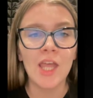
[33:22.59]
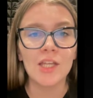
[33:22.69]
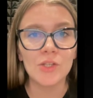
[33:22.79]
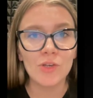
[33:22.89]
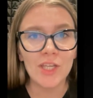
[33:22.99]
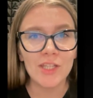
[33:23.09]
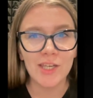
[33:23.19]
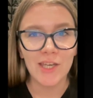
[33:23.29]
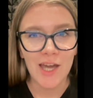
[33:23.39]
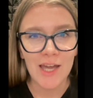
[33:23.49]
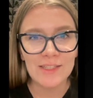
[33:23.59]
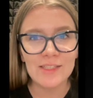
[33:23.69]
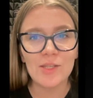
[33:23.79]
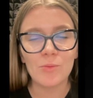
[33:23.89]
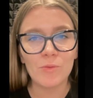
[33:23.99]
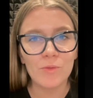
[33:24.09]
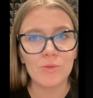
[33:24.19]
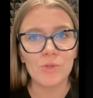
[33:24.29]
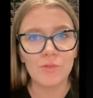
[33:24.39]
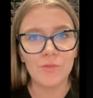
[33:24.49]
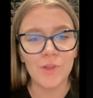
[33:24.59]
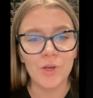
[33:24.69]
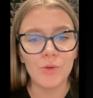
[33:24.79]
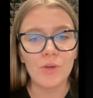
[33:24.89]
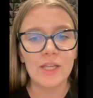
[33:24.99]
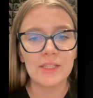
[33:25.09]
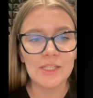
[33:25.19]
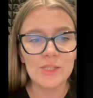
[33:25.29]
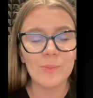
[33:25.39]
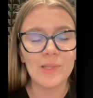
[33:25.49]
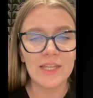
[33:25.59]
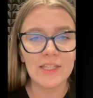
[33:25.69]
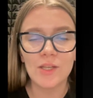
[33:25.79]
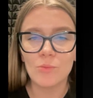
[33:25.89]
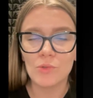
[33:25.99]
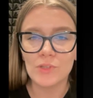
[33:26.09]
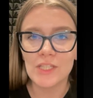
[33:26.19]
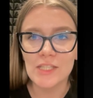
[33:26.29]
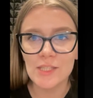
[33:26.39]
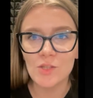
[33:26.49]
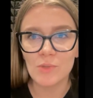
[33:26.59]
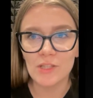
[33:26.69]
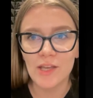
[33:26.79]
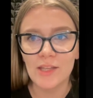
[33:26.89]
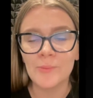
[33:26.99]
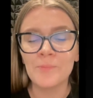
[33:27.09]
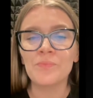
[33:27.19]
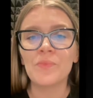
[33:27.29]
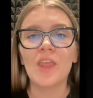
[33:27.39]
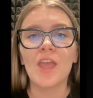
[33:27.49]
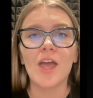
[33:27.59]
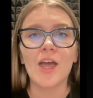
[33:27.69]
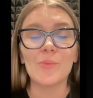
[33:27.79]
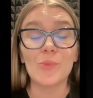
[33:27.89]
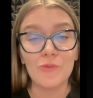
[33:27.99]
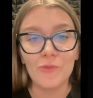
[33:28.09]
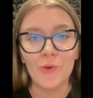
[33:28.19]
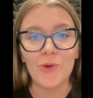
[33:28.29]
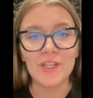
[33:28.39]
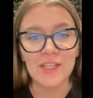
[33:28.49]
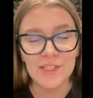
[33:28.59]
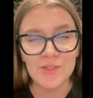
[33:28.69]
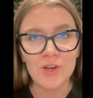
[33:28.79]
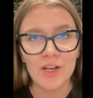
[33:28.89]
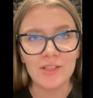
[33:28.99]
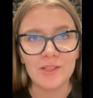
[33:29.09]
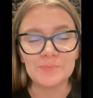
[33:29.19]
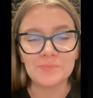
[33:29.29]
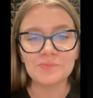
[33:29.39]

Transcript: and you can guide them through the flow and explain them what needs to be done before they struggle,